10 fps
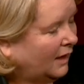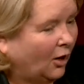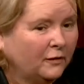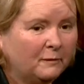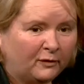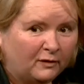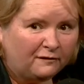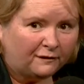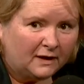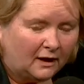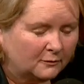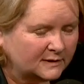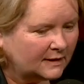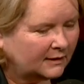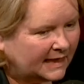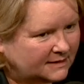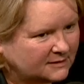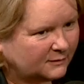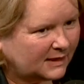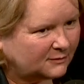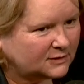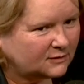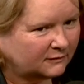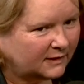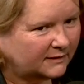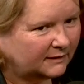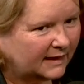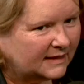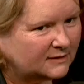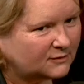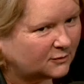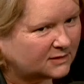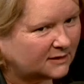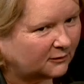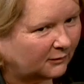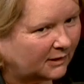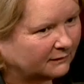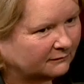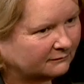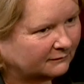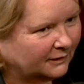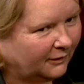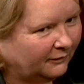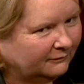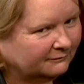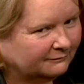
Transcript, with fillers: On the periphery, I was, I hasten to add, I was sort of like the ladies' auxiliary, you know.